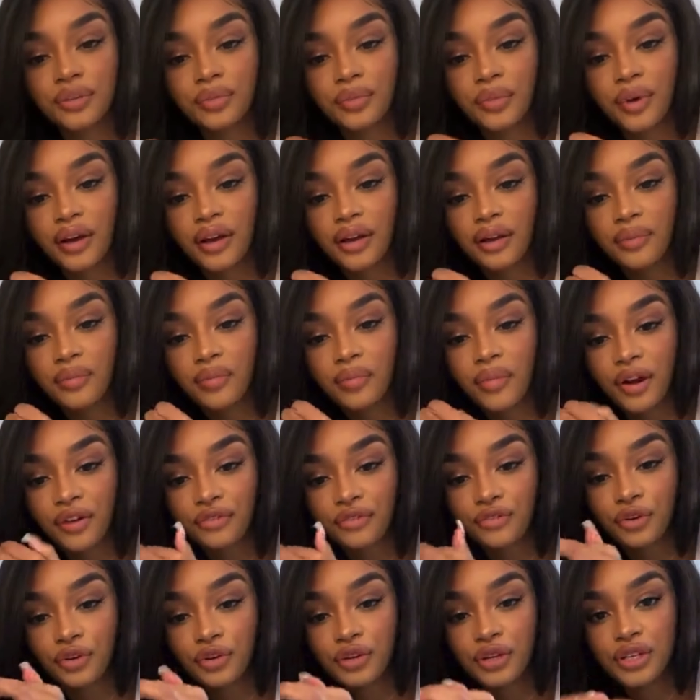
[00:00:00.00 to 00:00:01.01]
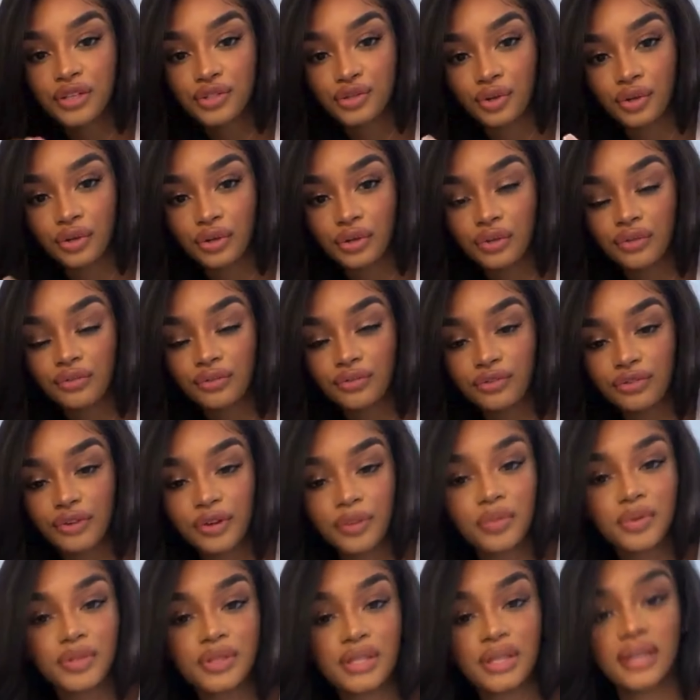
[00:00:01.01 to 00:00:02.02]
my my phone is on three
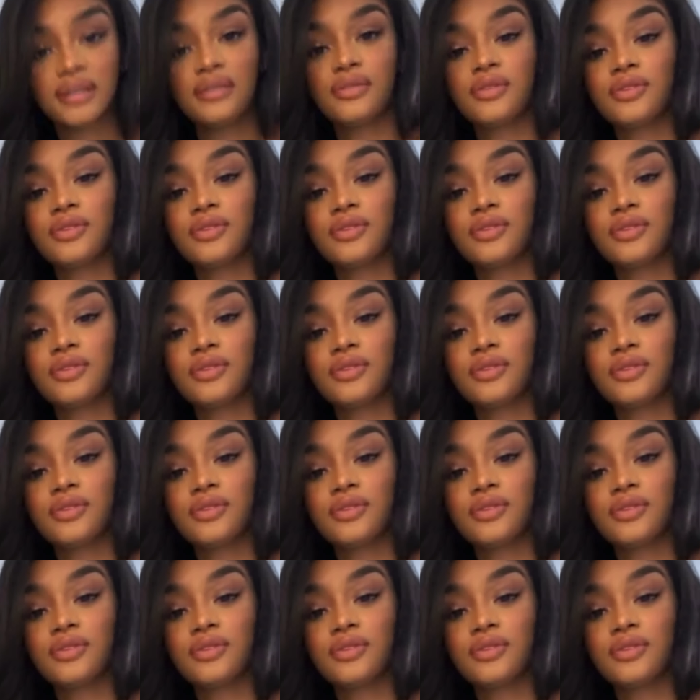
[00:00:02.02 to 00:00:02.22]
percent,